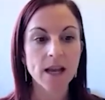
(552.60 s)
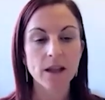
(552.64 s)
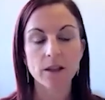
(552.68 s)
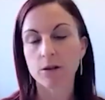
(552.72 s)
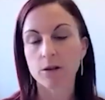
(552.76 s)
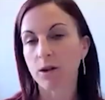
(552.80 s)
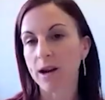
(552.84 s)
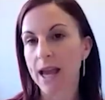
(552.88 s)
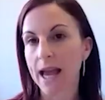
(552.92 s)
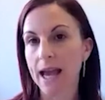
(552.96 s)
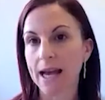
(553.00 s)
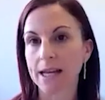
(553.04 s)

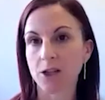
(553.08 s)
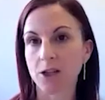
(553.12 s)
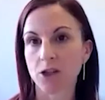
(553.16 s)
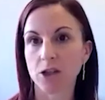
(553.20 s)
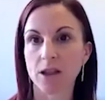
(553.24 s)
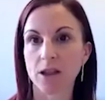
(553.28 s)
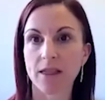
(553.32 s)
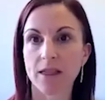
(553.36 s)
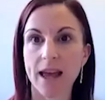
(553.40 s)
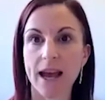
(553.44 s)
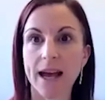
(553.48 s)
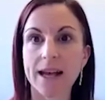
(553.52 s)

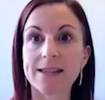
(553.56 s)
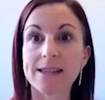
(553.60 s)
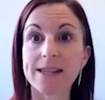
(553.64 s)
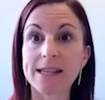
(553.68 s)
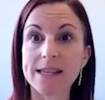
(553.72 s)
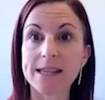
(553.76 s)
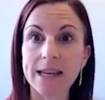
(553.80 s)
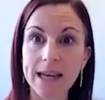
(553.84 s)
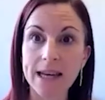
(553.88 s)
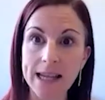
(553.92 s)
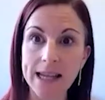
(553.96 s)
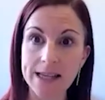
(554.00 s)

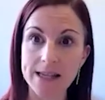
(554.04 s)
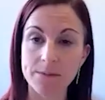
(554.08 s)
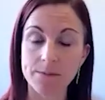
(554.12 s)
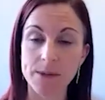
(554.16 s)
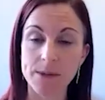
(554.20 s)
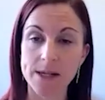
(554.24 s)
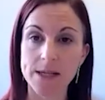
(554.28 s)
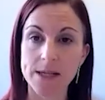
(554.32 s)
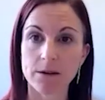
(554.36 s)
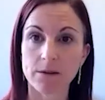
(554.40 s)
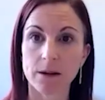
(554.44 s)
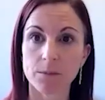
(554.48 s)
300,000 less
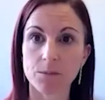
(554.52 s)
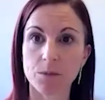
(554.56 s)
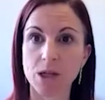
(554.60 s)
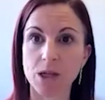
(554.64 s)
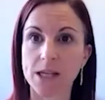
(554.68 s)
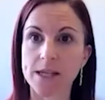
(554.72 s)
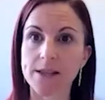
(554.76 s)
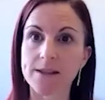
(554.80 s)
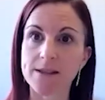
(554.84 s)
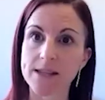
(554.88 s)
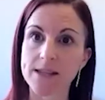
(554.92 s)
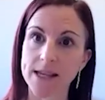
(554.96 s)

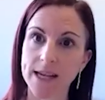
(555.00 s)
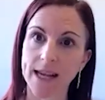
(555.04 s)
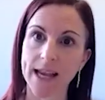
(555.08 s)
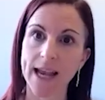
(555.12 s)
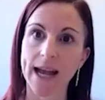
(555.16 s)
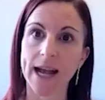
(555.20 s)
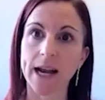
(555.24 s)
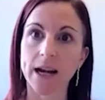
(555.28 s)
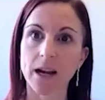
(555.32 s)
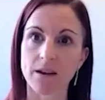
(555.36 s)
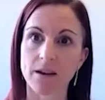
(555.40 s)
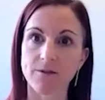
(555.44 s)
prescriptions in
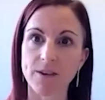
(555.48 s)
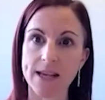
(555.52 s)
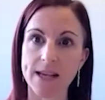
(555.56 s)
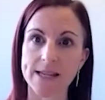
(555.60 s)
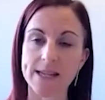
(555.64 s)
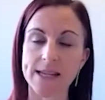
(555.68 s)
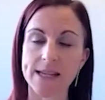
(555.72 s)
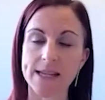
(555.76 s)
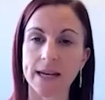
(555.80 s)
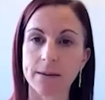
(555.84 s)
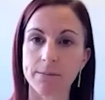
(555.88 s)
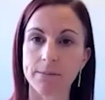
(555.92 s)

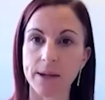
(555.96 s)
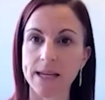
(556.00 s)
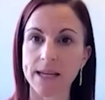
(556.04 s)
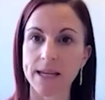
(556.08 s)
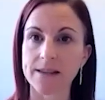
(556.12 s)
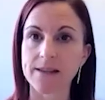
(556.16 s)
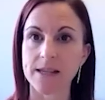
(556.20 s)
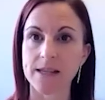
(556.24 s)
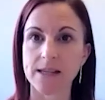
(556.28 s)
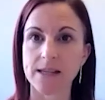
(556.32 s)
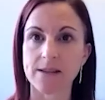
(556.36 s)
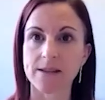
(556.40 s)
cardiovascular
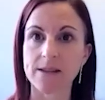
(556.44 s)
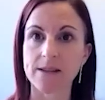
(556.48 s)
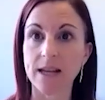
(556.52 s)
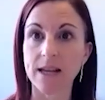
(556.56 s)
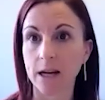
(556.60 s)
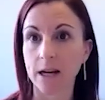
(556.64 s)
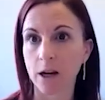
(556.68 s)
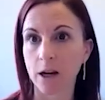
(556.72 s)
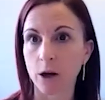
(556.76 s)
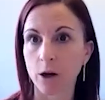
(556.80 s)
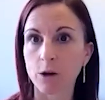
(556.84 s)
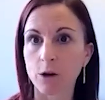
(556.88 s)
medicines
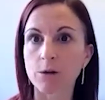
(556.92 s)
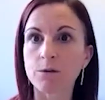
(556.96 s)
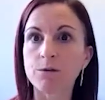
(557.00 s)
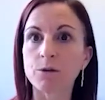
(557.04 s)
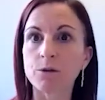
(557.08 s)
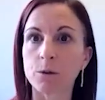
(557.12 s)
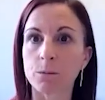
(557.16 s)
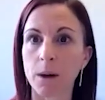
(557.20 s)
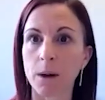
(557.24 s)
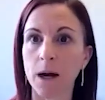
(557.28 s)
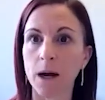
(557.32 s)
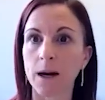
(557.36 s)
alone
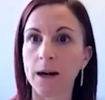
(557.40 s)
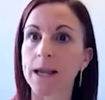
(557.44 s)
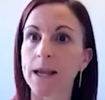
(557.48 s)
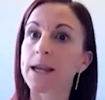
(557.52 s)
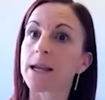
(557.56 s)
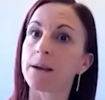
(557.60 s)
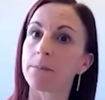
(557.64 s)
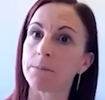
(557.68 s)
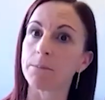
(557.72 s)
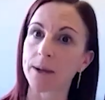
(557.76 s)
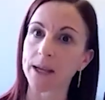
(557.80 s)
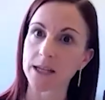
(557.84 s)
for Māori
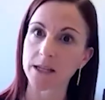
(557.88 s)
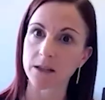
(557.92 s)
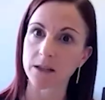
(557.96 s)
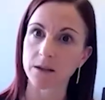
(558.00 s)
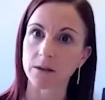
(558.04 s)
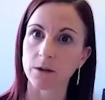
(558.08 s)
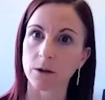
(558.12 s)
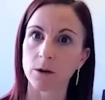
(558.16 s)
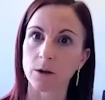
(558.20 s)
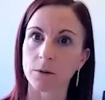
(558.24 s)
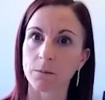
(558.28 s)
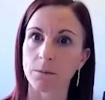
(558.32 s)
compared to
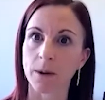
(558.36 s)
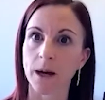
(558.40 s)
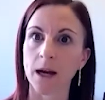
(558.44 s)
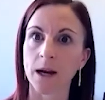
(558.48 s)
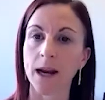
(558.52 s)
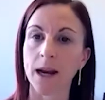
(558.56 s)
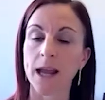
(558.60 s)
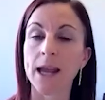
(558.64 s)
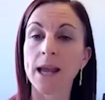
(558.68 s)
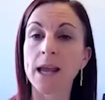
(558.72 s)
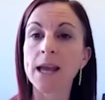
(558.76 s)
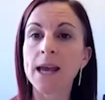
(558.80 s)

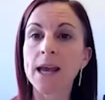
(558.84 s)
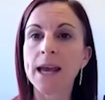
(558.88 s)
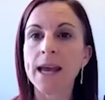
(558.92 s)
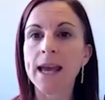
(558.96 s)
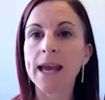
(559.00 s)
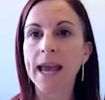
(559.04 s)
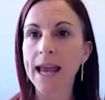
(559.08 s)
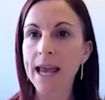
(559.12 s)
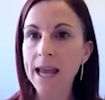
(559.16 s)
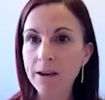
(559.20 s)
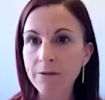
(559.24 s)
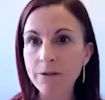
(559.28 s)
non-Māori,
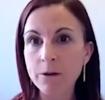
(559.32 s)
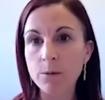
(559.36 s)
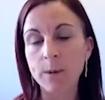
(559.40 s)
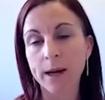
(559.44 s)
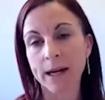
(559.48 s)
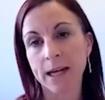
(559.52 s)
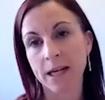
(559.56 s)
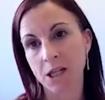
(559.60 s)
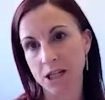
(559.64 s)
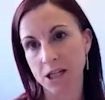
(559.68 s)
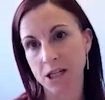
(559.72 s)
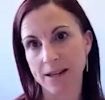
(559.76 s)
even
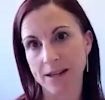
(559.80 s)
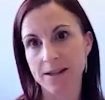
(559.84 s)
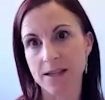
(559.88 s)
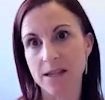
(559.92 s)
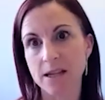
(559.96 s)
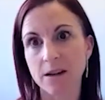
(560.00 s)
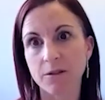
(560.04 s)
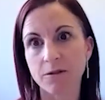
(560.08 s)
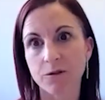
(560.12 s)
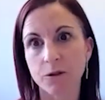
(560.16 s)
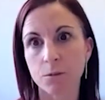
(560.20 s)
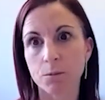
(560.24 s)
when
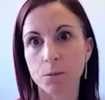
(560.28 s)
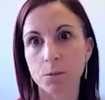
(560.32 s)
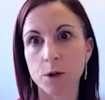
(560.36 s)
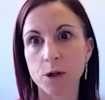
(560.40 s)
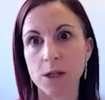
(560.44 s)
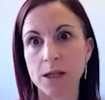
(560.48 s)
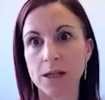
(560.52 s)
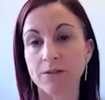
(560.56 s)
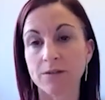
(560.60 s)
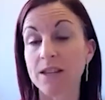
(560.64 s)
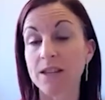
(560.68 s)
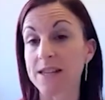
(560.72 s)
adjusted for
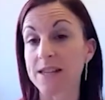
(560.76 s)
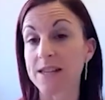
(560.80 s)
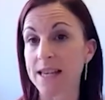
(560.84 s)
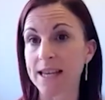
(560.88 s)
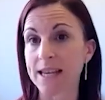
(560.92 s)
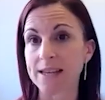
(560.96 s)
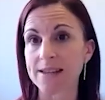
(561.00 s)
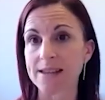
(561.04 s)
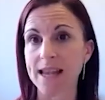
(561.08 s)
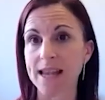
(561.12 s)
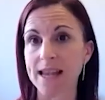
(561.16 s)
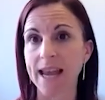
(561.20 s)
burden of
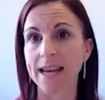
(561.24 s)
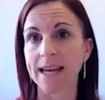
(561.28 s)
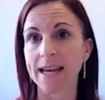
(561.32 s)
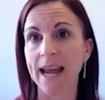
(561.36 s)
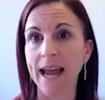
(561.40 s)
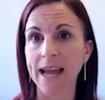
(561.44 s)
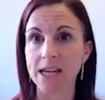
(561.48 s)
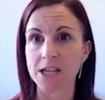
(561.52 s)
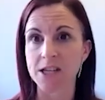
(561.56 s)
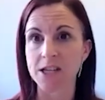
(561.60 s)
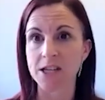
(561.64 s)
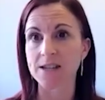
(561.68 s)
disease and
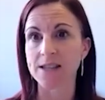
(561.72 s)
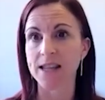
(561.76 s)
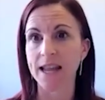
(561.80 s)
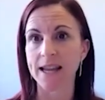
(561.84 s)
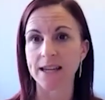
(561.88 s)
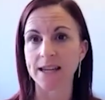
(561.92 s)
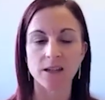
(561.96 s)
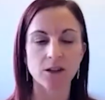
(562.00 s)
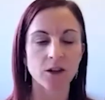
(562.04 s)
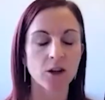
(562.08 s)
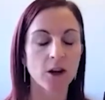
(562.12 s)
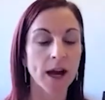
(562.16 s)
age
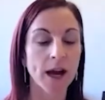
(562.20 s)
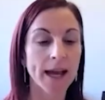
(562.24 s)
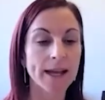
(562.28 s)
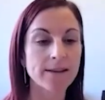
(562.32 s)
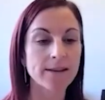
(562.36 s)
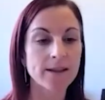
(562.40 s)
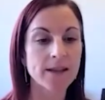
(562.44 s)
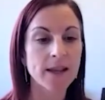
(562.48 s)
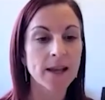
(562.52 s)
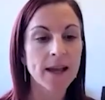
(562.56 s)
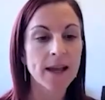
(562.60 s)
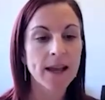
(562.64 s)

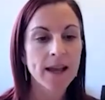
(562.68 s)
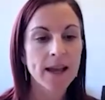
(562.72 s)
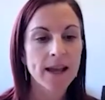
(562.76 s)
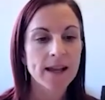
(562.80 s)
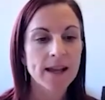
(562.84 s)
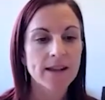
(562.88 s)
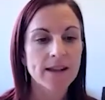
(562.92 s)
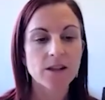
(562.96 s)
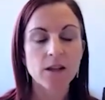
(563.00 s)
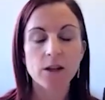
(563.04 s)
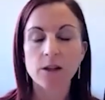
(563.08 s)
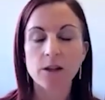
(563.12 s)
standardised.
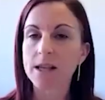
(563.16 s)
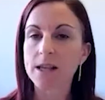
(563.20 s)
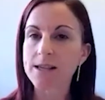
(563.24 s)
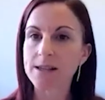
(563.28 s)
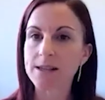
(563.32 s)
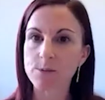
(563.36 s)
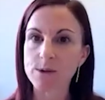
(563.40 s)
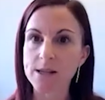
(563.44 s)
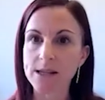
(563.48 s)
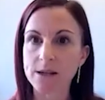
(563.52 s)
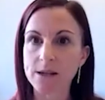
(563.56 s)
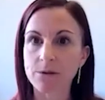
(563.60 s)
So this
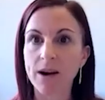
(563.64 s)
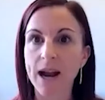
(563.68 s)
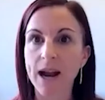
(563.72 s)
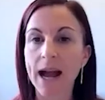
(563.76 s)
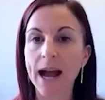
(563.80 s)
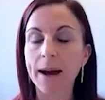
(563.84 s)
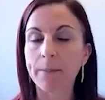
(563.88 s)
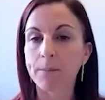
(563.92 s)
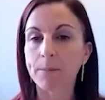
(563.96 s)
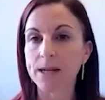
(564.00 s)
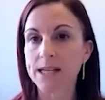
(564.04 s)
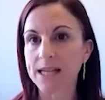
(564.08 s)
was
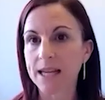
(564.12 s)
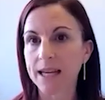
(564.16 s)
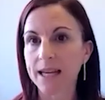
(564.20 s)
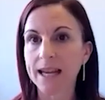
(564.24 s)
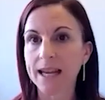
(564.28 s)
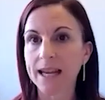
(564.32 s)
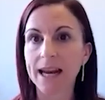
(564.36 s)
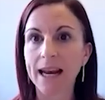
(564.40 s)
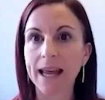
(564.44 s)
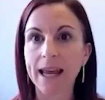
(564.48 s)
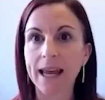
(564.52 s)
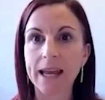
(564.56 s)
around
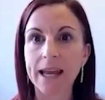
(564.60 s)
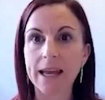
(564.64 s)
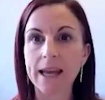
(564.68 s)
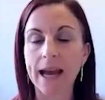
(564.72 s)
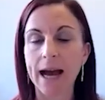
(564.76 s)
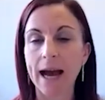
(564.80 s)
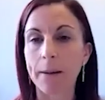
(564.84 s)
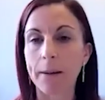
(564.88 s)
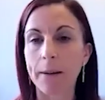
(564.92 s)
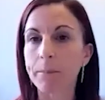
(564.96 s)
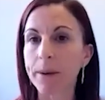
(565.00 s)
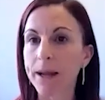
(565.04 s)
particularly
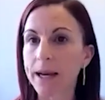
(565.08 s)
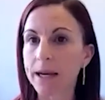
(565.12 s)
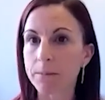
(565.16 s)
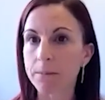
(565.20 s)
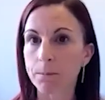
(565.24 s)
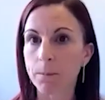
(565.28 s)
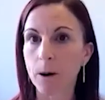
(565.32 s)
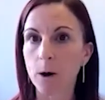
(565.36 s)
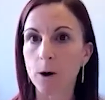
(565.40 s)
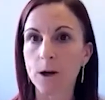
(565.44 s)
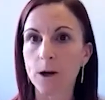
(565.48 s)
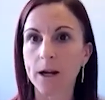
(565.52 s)
beta
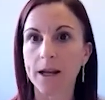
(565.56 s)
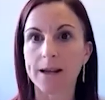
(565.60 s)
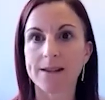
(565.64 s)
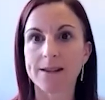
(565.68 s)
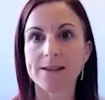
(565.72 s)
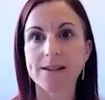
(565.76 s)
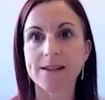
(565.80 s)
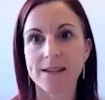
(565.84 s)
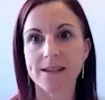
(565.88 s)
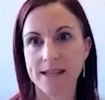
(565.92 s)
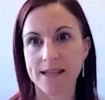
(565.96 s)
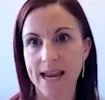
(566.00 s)

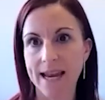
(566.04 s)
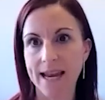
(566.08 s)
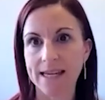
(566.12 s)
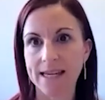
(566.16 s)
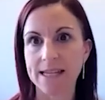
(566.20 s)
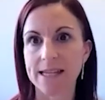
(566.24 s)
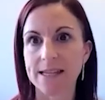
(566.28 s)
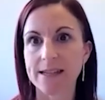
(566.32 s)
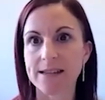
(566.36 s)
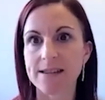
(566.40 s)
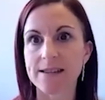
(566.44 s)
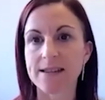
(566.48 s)
blockers,
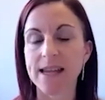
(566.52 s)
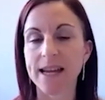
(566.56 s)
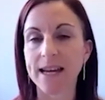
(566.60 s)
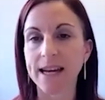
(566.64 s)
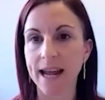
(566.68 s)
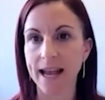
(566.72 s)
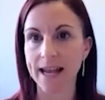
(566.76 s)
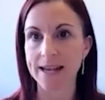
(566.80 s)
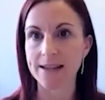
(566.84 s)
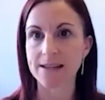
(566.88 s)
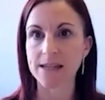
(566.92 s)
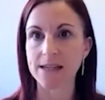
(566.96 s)
statins, and
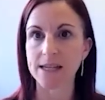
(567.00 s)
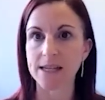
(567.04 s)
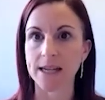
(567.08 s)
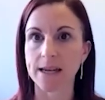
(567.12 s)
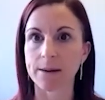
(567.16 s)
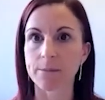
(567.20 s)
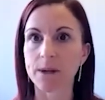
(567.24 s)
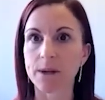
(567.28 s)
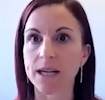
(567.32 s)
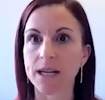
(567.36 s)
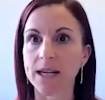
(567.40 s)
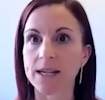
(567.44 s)
ACE
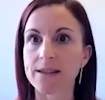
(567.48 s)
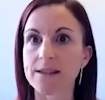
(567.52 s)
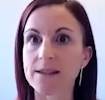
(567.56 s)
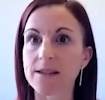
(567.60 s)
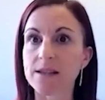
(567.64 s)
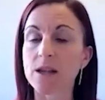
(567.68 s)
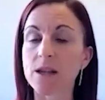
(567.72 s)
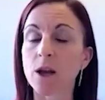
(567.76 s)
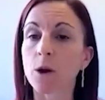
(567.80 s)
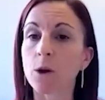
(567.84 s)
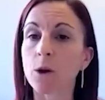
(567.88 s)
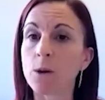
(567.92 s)
inhibitors.
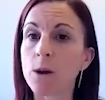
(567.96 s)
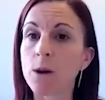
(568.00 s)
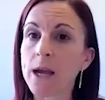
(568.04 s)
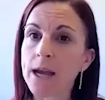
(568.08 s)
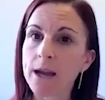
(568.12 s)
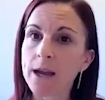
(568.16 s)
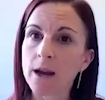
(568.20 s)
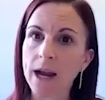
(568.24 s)
So